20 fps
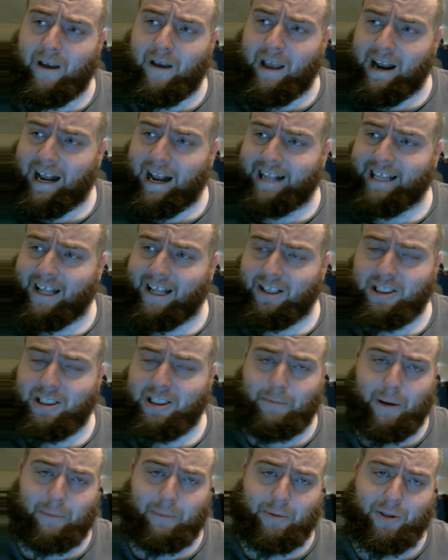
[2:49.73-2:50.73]
I tell this to
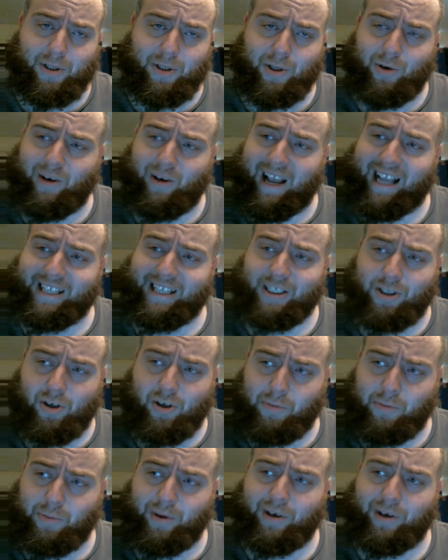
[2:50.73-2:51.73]
people too, Asa
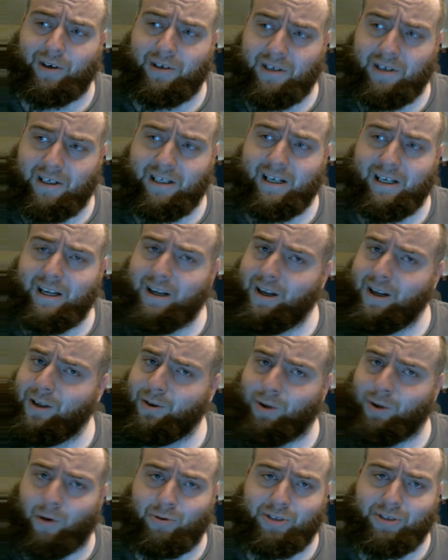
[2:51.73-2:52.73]
Cooper,
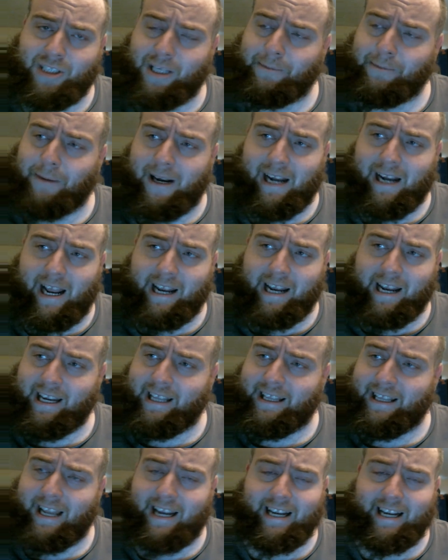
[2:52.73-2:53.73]
don't sleep on that
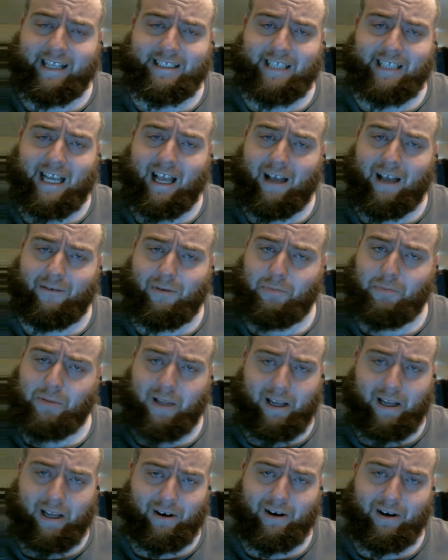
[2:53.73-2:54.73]
kid. That kid's a hell of a
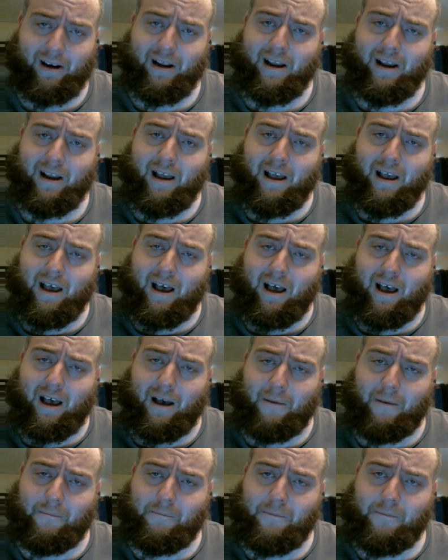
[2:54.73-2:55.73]
player.
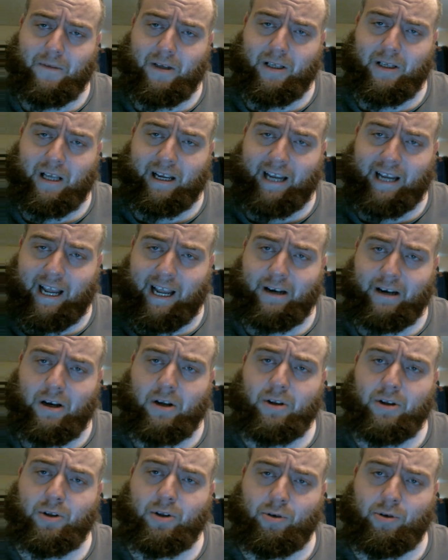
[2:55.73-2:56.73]
Again,
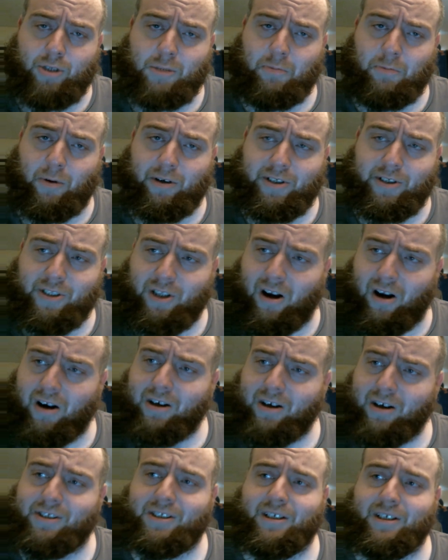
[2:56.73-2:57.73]
two sports
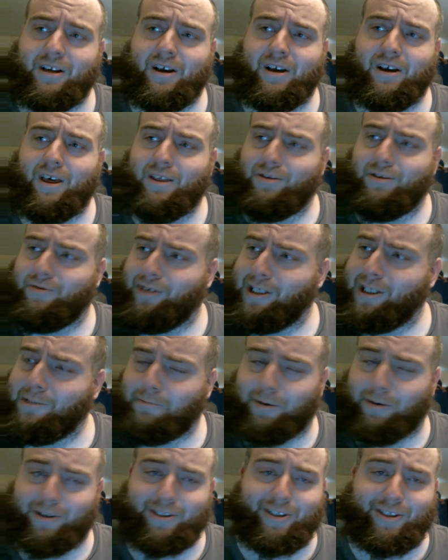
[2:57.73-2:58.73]
stars, three
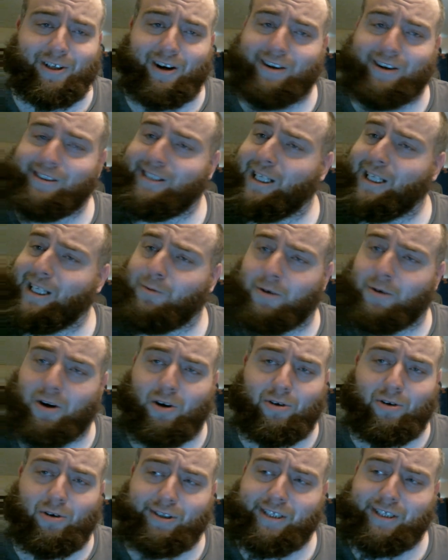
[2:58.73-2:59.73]
sports stars. That's what
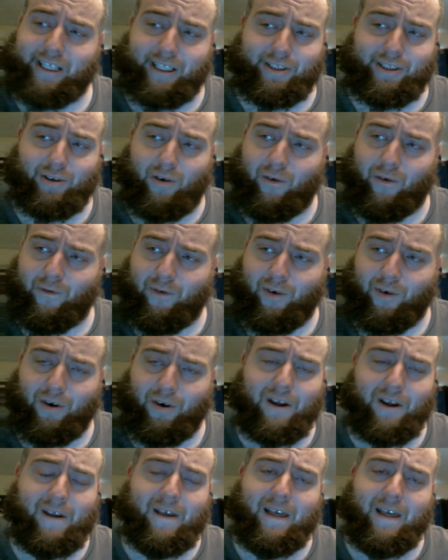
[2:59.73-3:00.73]
Cole City's known
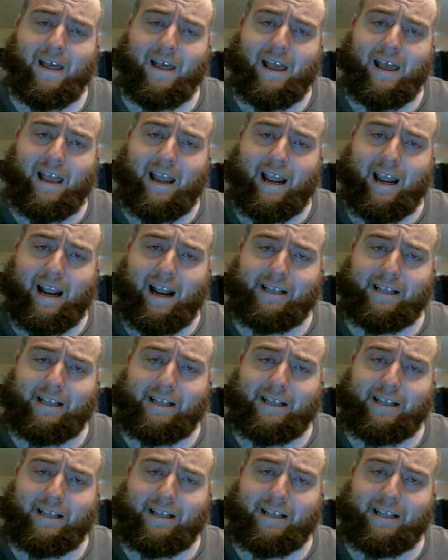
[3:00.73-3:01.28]
for. And